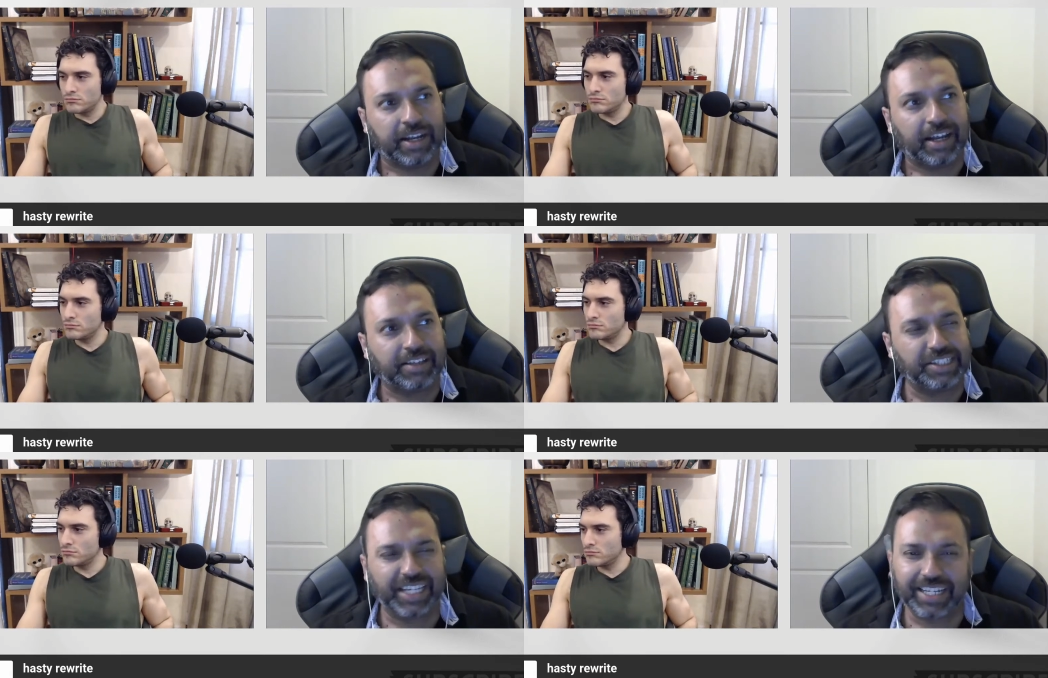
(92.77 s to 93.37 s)
Speaker 1: The
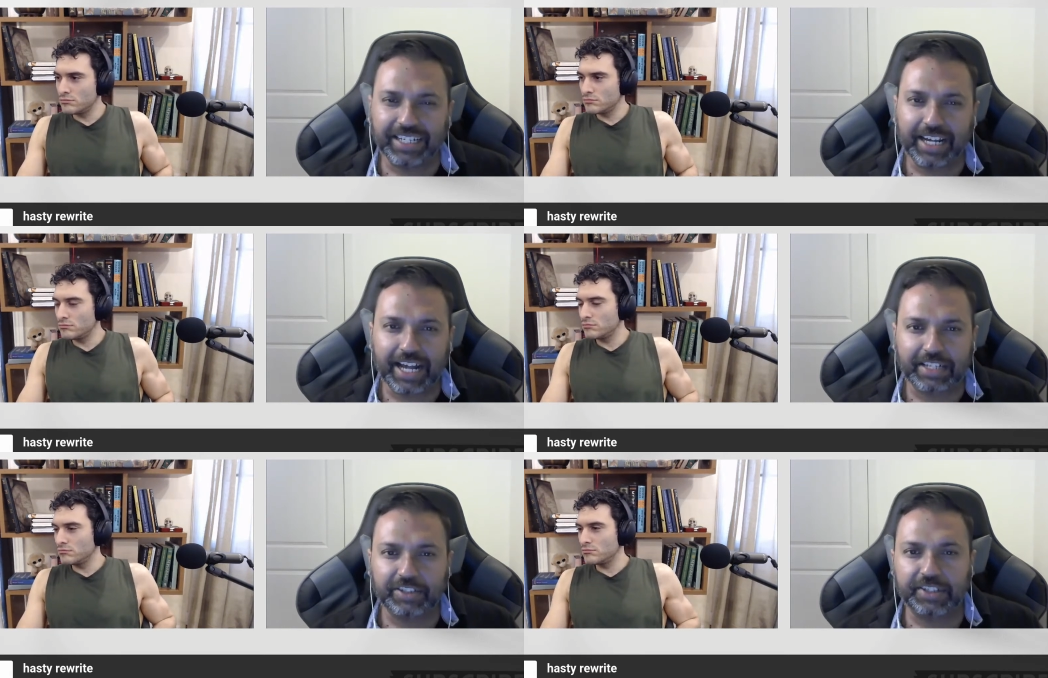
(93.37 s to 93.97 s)
second guy,
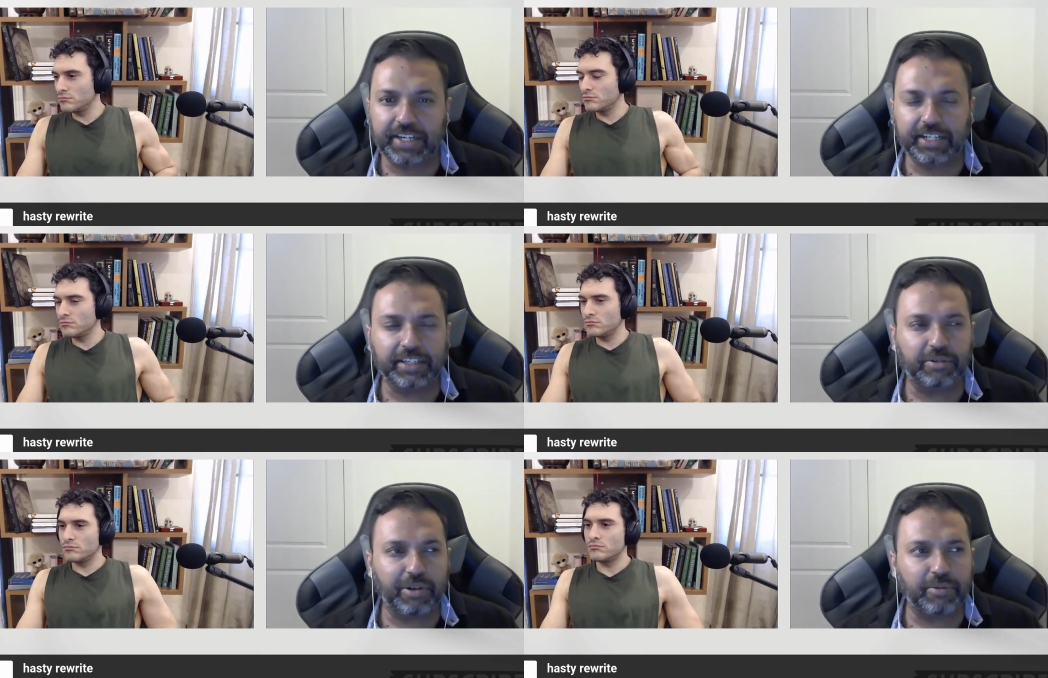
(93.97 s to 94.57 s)
actually, I
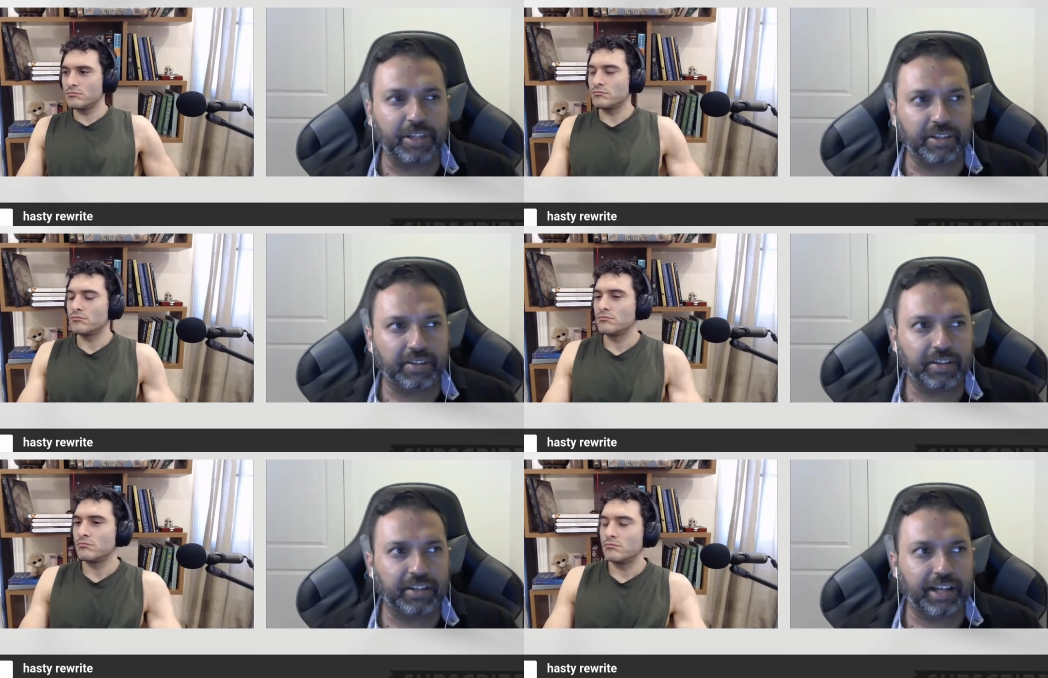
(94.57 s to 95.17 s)
agree with
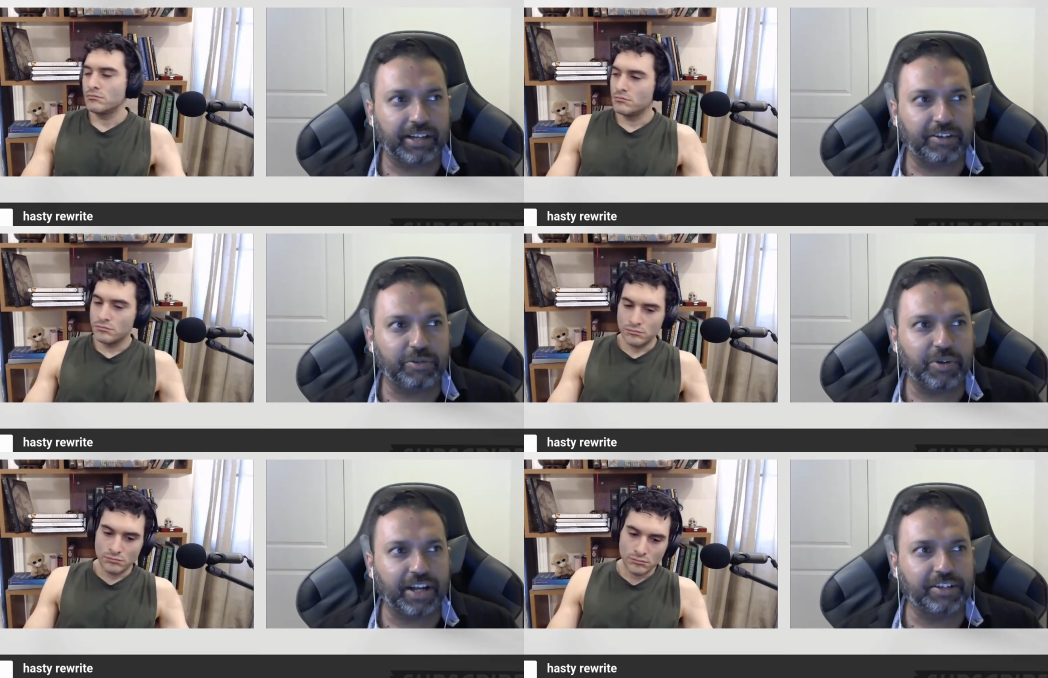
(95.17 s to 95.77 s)
a lot,
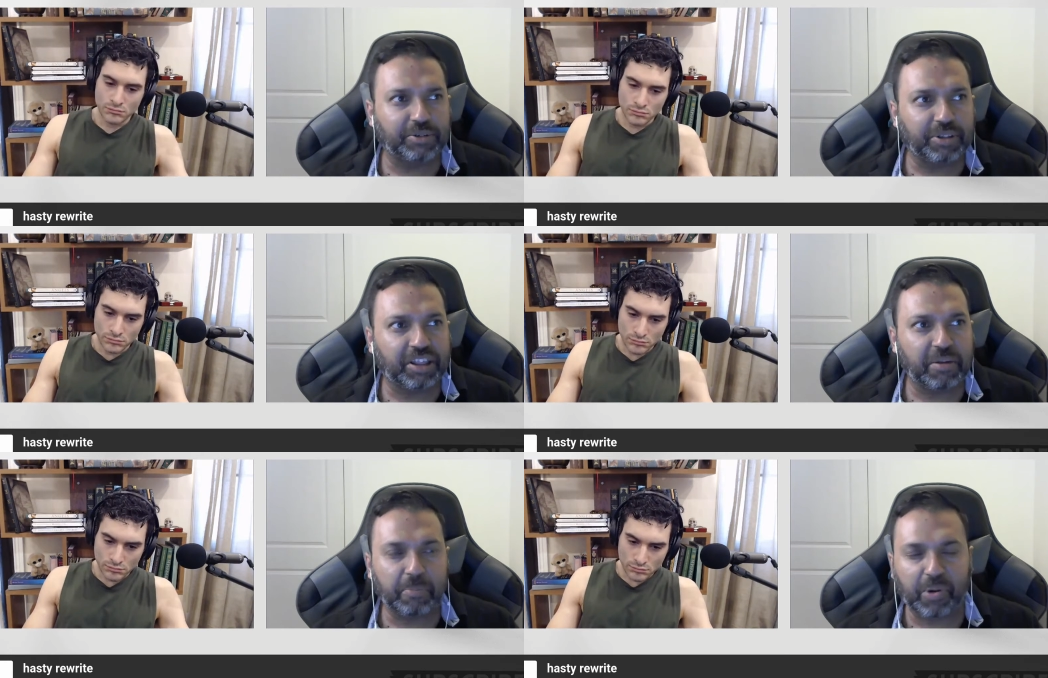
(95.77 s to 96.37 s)
who I don't
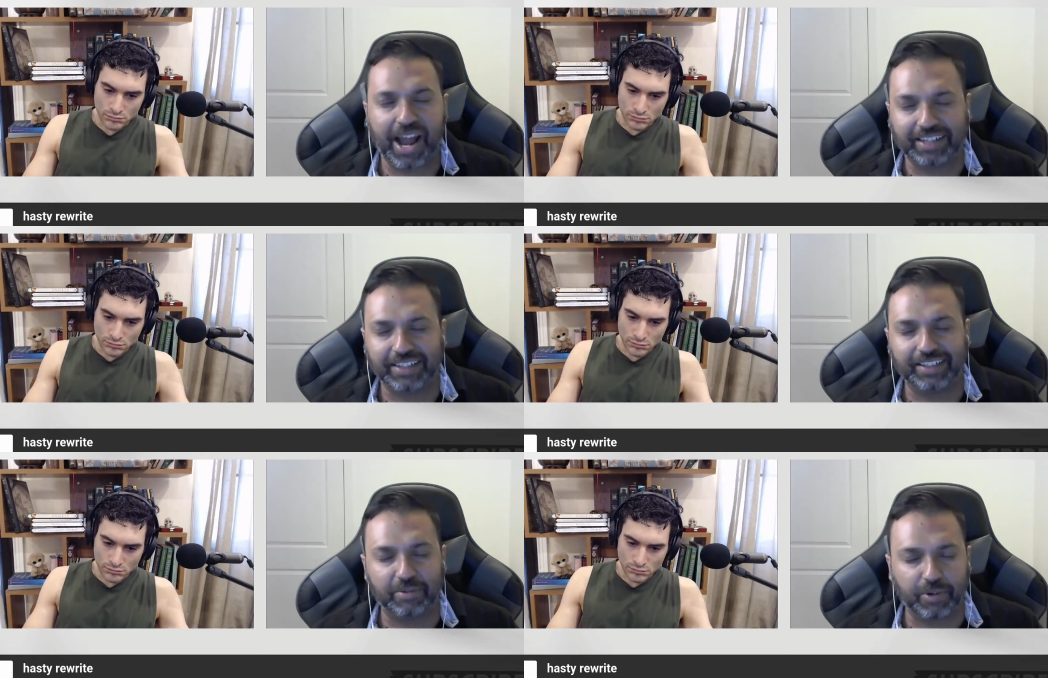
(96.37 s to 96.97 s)
think
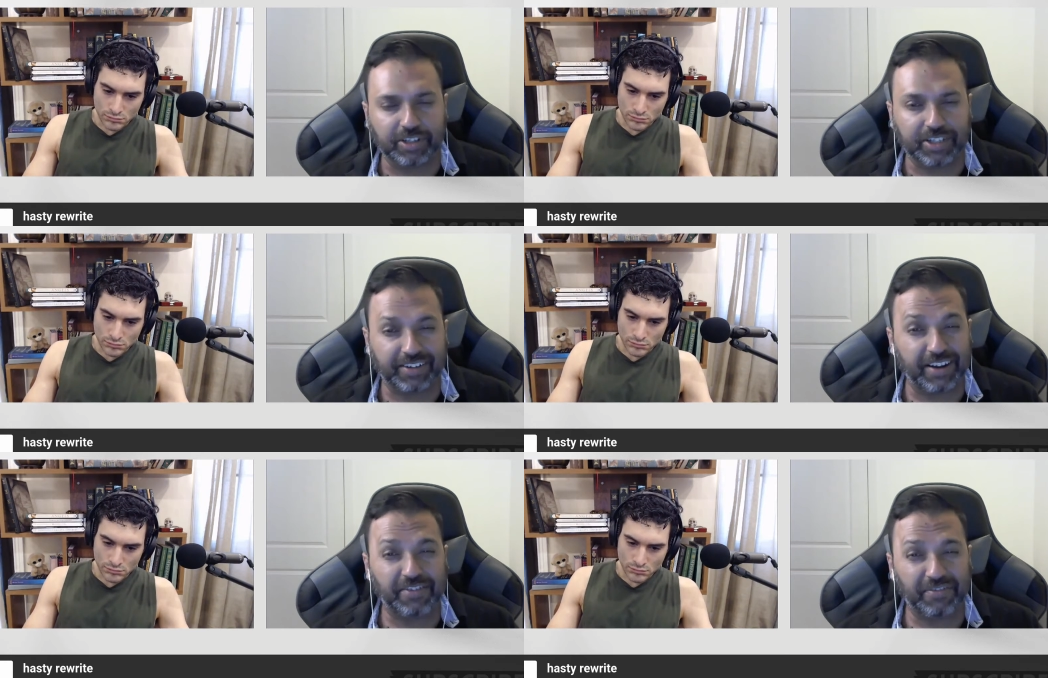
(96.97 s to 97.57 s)
practically works out,
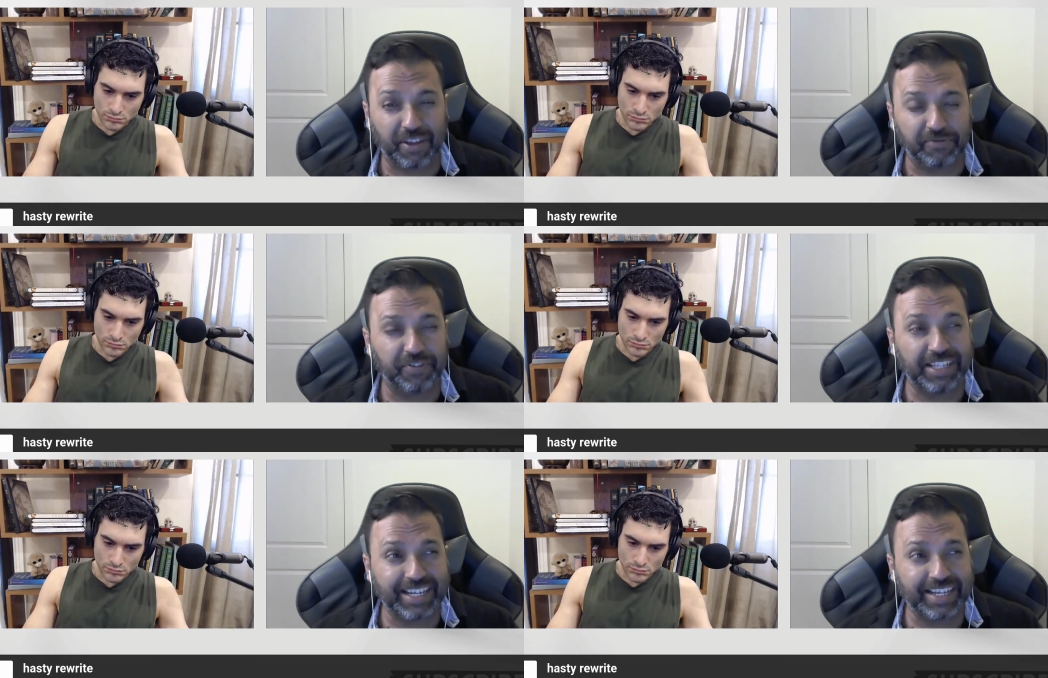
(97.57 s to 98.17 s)
and I, I
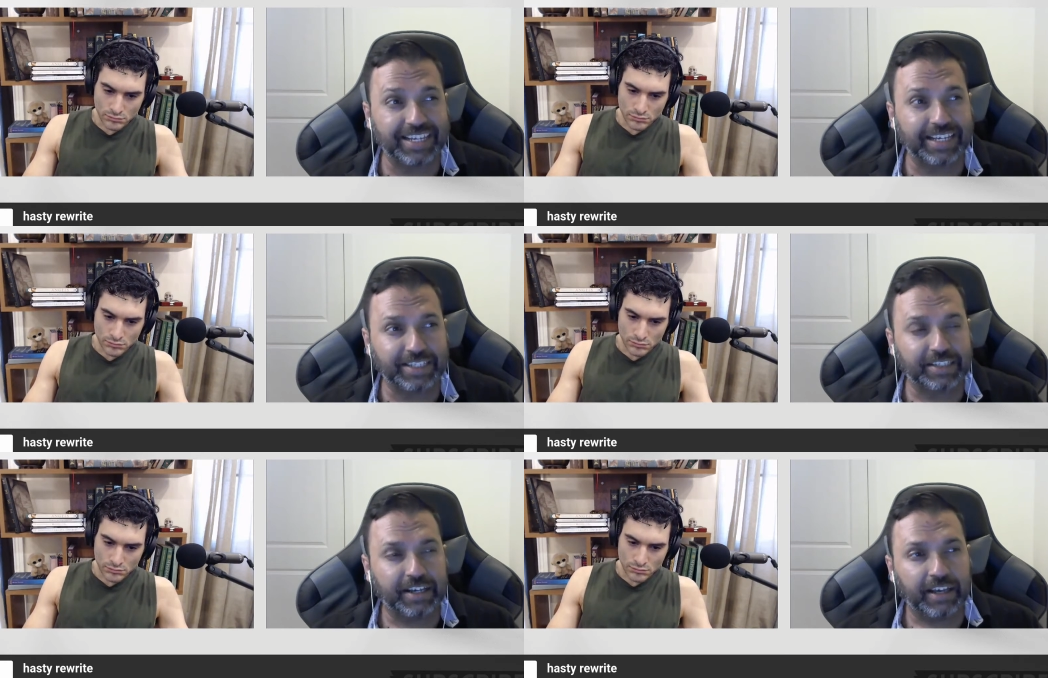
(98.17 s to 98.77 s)
feel like he
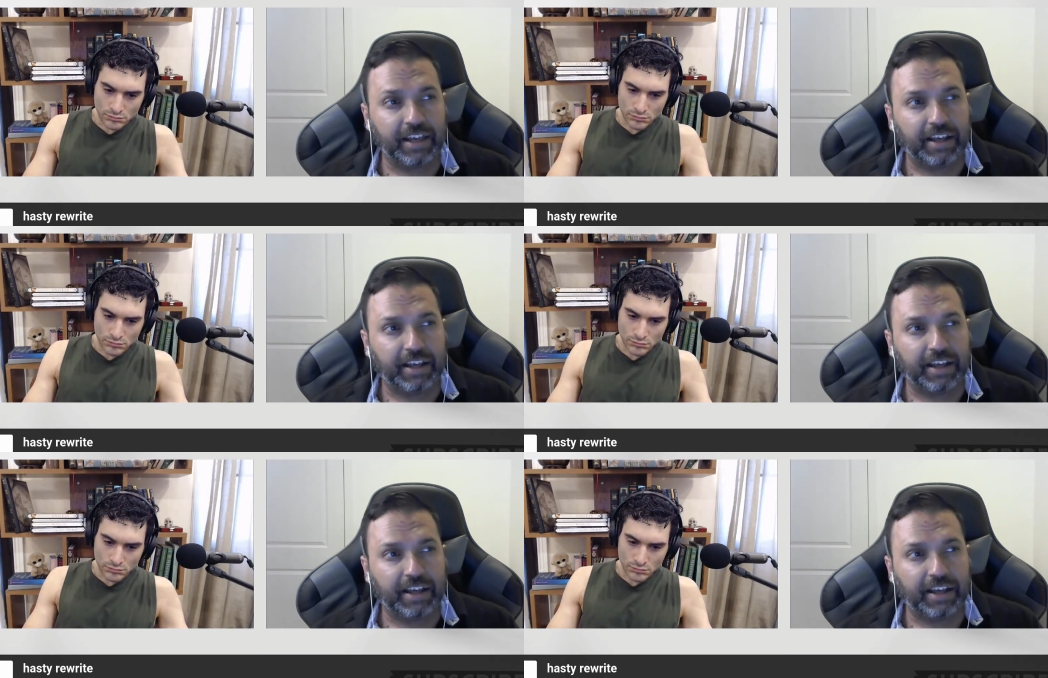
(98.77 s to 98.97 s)
gets uh,